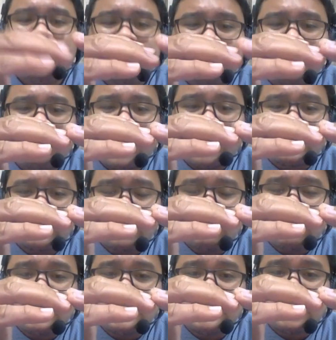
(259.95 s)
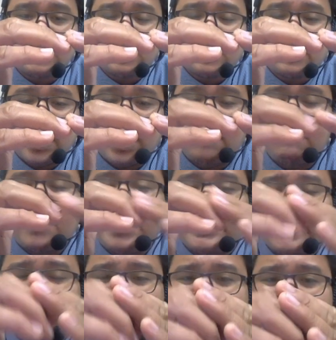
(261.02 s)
subduction will still take place.